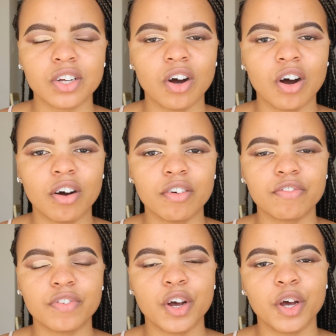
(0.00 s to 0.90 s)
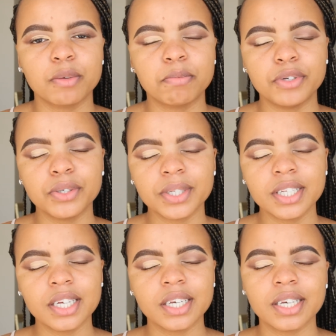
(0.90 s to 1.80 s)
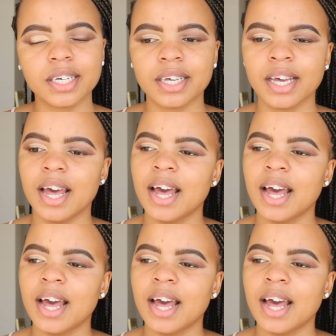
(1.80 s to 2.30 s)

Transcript: of beauty,